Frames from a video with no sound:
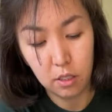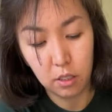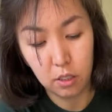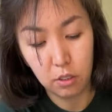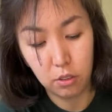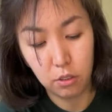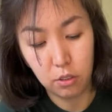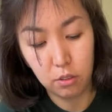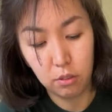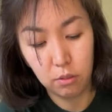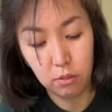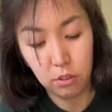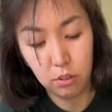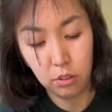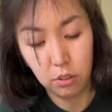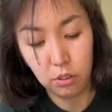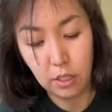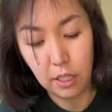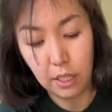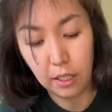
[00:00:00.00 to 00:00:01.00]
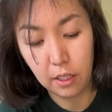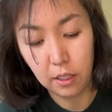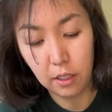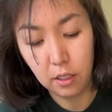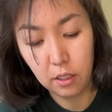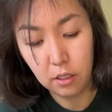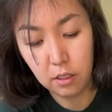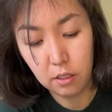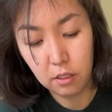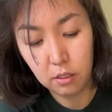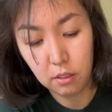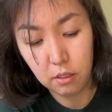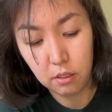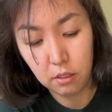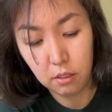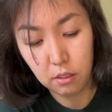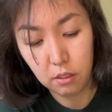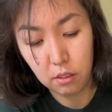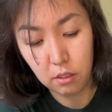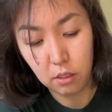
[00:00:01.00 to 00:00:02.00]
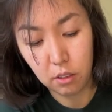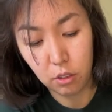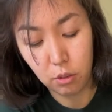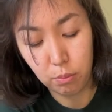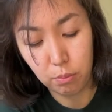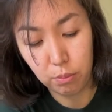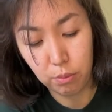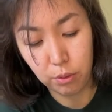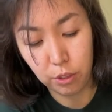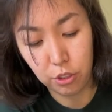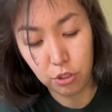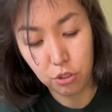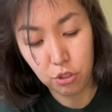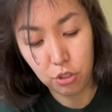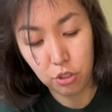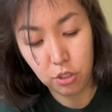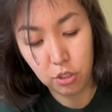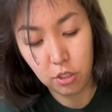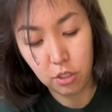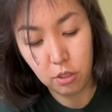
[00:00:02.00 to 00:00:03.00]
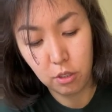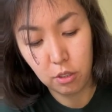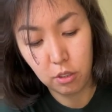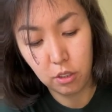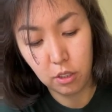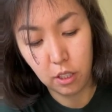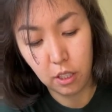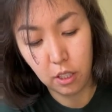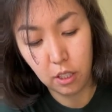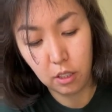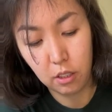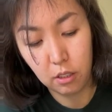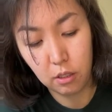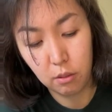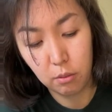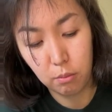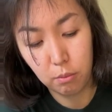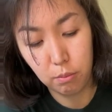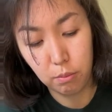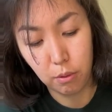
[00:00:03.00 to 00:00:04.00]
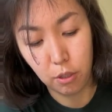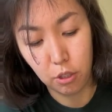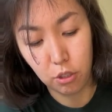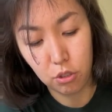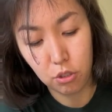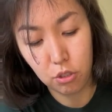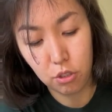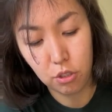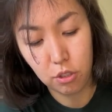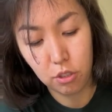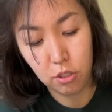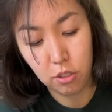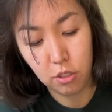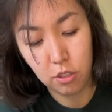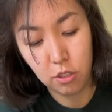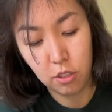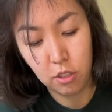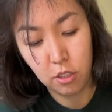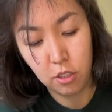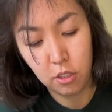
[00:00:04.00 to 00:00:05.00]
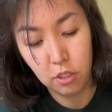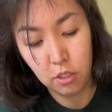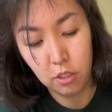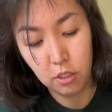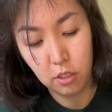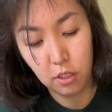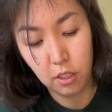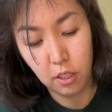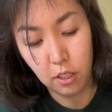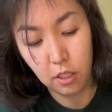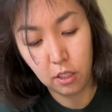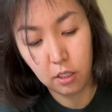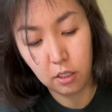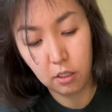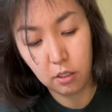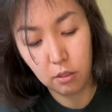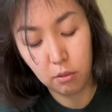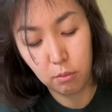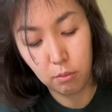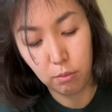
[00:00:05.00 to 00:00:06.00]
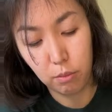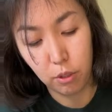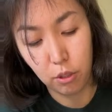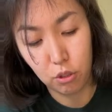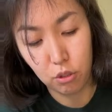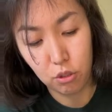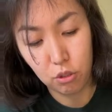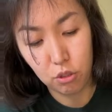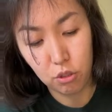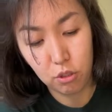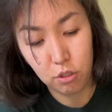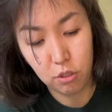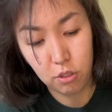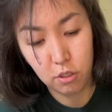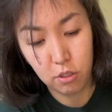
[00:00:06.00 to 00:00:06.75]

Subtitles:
You know, you take it, you pinch. Take, pinch. Take, pinch.